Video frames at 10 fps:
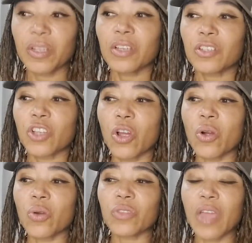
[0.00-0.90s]

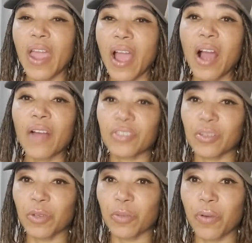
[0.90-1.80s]
So they have
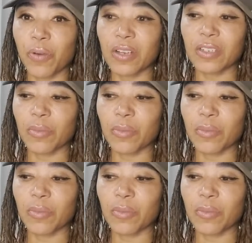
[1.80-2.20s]
some good products.